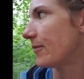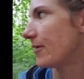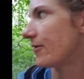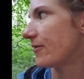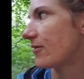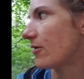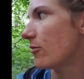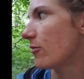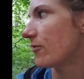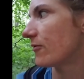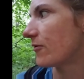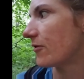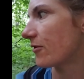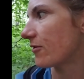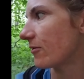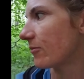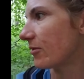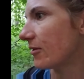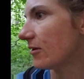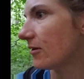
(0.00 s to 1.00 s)
I was hoping for
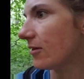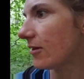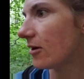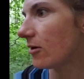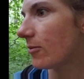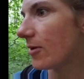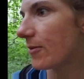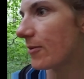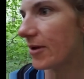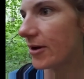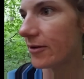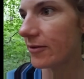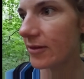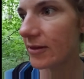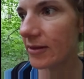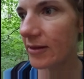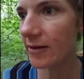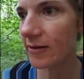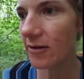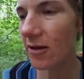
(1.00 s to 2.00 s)
something a little bit better
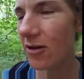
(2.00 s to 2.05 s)
than this.